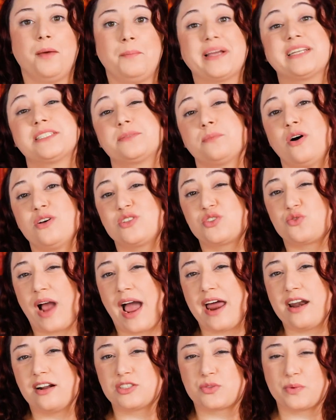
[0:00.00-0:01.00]
Because most
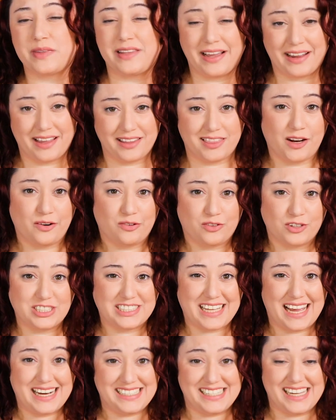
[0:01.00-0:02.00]
writers, when they get their
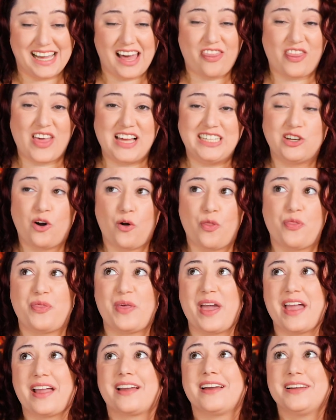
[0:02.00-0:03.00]
first idea, they don't
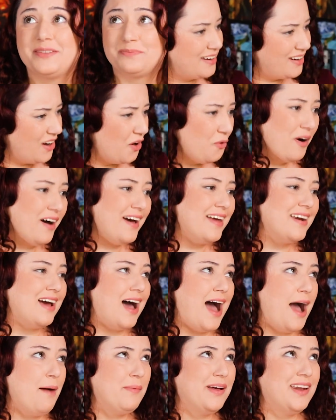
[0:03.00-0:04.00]
think, you know what,
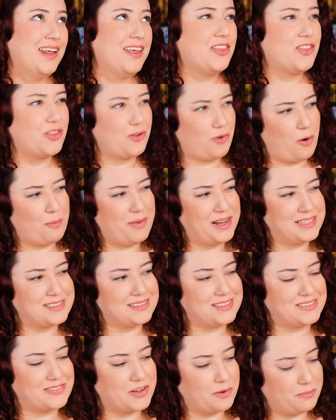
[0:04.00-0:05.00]
I'm gonna throw
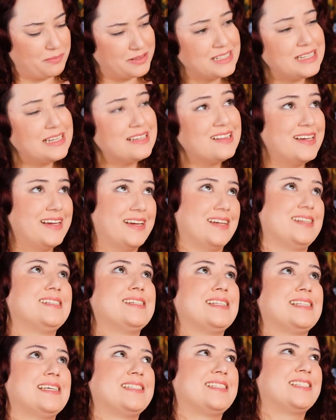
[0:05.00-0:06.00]
myself completely
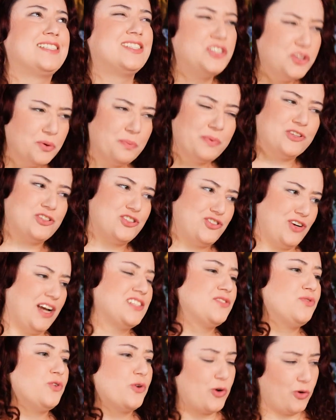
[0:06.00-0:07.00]
into this super
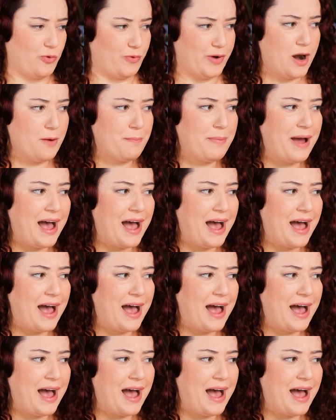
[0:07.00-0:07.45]
stressful career